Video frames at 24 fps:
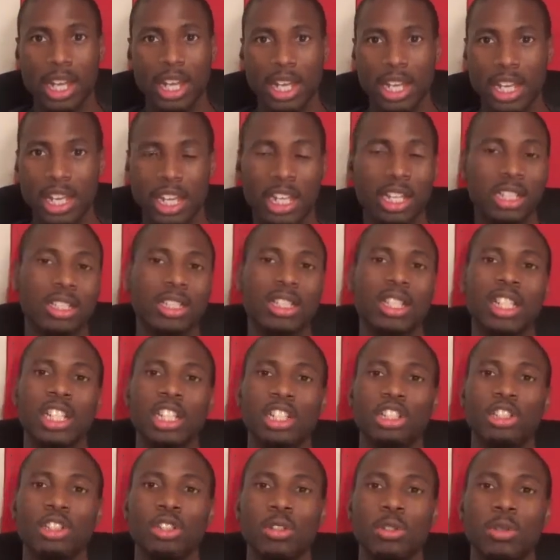Here's the
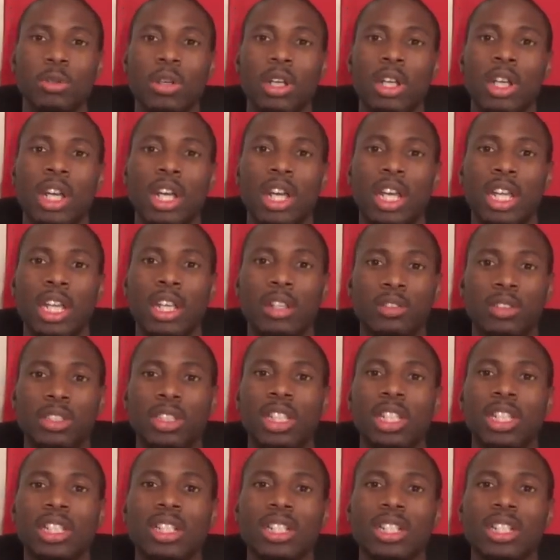issue. If she